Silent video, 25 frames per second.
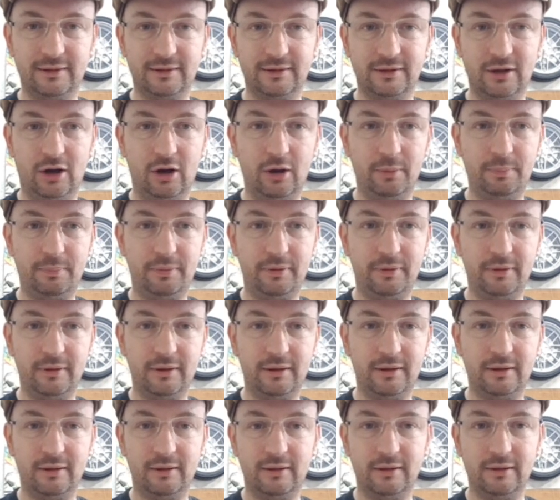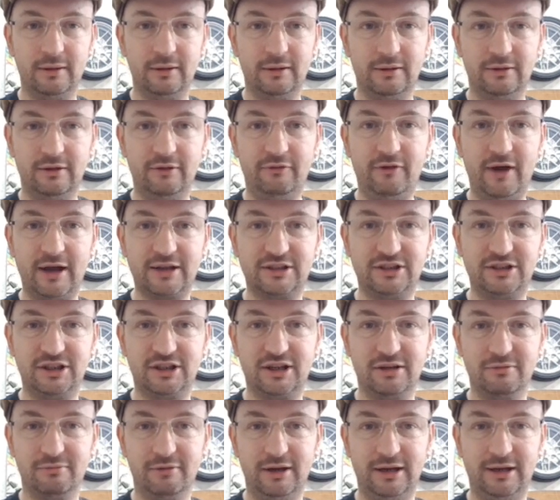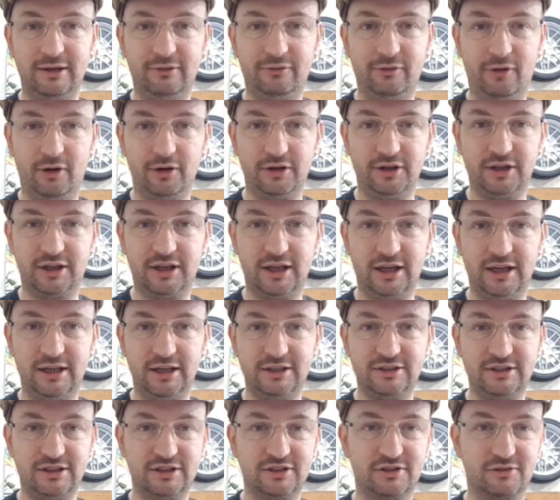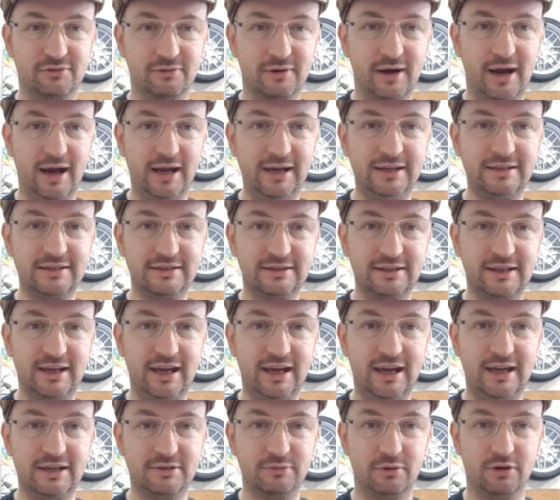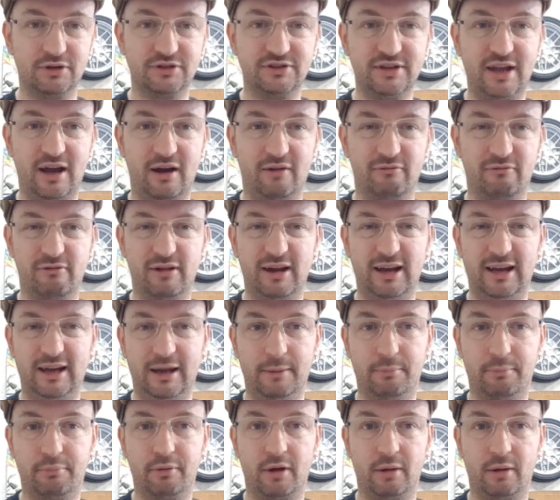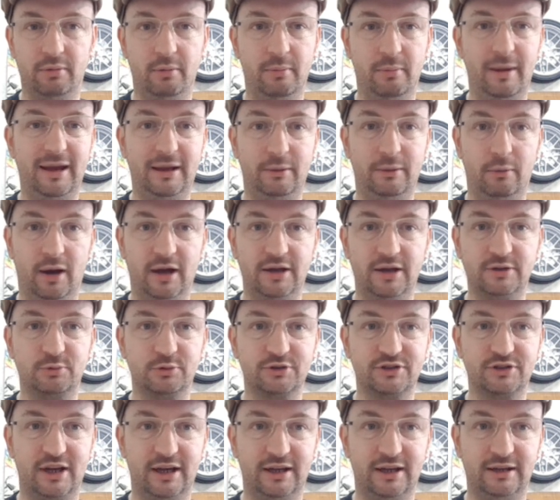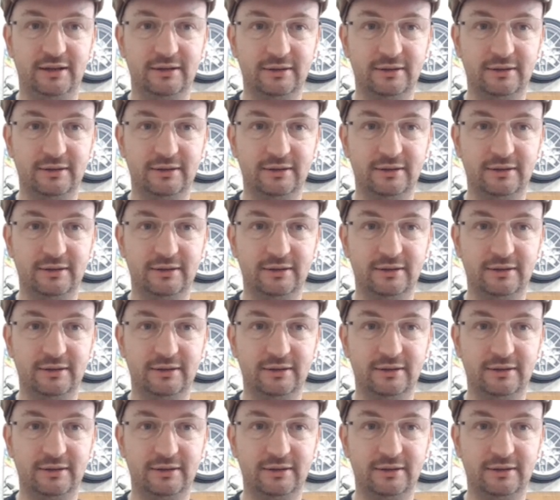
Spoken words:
up. The fact you can redefine your keys is great. The keys was not really a problem anyways, was they?